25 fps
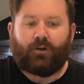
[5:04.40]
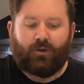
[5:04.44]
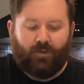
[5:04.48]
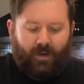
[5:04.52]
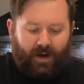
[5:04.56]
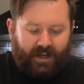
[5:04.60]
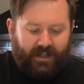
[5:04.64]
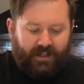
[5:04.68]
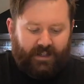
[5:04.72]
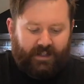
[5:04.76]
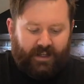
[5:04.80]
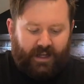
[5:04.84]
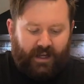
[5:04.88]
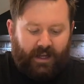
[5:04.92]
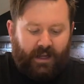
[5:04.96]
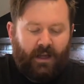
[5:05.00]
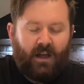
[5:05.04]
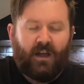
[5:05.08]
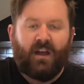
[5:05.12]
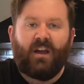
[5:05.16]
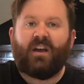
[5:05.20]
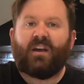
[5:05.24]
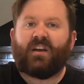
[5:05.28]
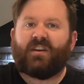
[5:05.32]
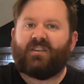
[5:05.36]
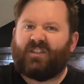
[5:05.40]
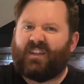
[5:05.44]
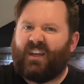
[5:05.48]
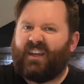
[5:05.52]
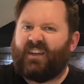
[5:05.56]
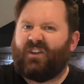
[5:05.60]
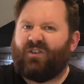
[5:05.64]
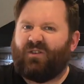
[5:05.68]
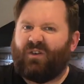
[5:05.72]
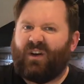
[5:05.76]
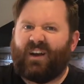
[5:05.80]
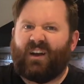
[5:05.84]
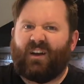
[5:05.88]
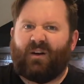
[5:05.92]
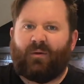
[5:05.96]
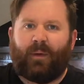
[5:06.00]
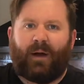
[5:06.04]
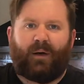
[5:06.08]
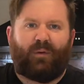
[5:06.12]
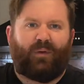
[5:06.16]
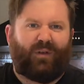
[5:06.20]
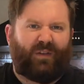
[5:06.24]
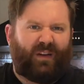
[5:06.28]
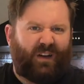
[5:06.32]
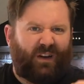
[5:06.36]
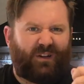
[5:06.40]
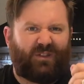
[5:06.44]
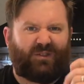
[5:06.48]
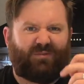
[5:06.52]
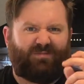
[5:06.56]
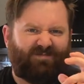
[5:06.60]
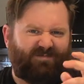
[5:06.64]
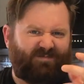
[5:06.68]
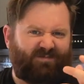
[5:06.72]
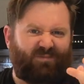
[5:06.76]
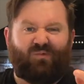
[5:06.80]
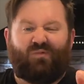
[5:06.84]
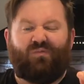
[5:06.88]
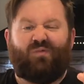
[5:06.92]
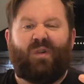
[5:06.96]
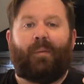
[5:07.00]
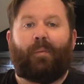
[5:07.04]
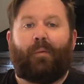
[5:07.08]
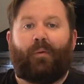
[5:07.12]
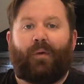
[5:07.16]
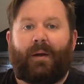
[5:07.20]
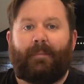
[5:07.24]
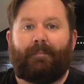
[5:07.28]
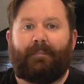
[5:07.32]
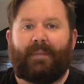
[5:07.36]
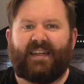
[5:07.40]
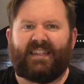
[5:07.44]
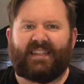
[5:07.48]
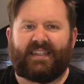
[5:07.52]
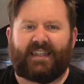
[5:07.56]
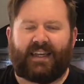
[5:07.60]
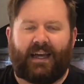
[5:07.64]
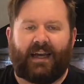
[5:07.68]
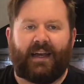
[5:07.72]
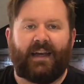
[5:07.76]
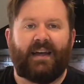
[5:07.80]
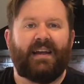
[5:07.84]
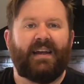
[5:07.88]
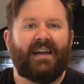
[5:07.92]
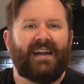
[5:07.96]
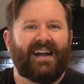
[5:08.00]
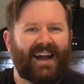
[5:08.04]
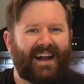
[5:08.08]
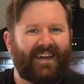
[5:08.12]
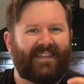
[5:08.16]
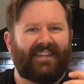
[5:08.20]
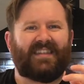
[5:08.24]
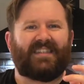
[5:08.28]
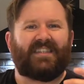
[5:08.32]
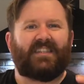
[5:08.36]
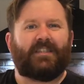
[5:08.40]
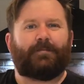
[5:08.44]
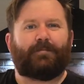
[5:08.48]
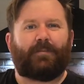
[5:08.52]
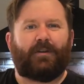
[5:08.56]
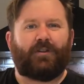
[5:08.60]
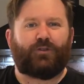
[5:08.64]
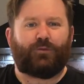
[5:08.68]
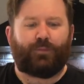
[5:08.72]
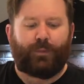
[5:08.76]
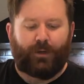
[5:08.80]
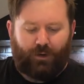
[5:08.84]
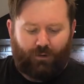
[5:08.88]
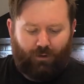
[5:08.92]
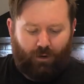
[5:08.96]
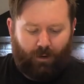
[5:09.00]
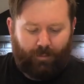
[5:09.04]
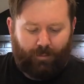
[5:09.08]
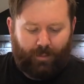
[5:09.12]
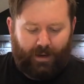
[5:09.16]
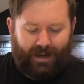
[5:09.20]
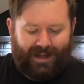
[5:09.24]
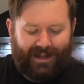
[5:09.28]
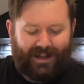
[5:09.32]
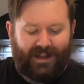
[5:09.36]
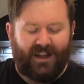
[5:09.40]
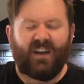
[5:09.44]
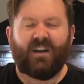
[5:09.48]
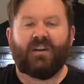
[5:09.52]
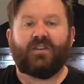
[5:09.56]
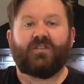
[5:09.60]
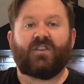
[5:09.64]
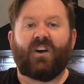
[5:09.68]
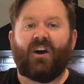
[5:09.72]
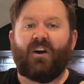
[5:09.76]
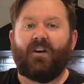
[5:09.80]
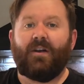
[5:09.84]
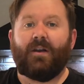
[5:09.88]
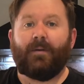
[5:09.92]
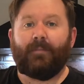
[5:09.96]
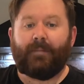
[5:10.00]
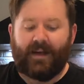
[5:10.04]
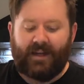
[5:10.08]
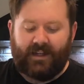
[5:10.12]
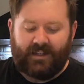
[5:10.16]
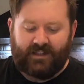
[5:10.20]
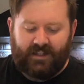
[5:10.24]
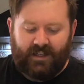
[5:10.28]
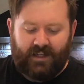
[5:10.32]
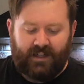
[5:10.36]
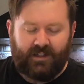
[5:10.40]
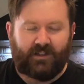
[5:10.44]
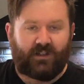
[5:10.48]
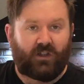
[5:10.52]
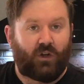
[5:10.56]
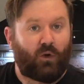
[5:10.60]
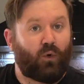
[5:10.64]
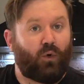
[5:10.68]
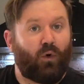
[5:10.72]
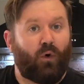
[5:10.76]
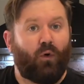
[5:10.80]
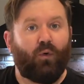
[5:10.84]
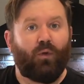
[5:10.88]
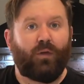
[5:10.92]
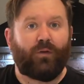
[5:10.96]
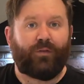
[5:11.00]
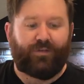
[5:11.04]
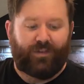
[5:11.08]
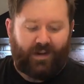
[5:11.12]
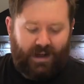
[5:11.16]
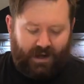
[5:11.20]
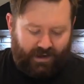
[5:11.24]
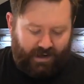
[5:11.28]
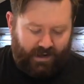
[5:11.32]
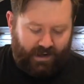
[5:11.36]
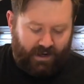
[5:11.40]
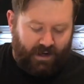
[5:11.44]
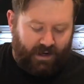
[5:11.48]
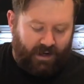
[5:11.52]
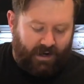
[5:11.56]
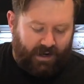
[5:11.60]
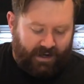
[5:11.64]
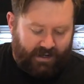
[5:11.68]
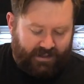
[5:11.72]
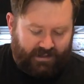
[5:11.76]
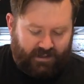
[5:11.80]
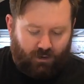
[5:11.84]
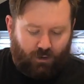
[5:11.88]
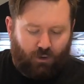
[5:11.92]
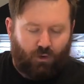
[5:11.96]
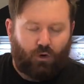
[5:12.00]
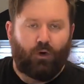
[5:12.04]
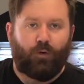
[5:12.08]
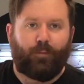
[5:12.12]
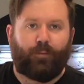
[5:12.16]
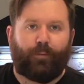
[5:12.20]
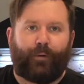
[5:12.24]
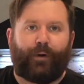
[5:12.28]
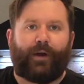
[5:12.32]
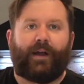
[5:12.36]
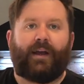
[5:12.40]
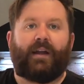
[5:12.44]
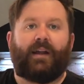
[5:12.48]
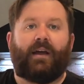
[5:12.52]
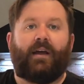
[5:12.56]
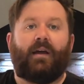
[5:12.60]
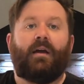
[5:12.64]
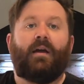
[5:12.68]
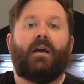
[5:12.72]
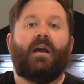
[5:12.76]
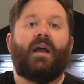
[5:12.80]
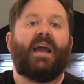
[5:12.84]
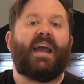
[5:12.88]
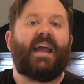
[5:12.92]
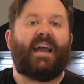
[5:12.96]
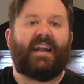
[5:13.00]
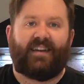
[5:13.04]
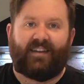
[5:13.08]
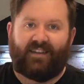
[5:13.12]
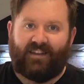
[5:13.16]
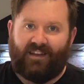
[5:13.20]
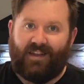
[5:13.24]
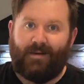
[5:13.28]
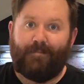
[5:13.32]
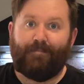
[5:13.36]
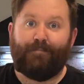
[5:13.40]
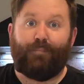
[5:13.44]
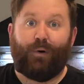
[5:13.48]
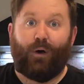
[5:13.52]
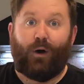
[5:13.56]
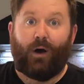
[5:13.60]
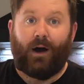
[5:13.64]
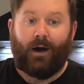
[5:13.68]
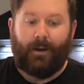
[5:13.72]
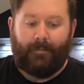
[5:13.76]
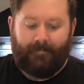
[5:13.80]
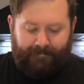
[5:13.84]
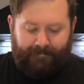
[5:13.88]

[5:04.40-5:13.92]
crazy, because then you end up having a nice rubbery biscuit, and this is supposed to be crumbly. So only mix it until all the flour is incorporated into the butter.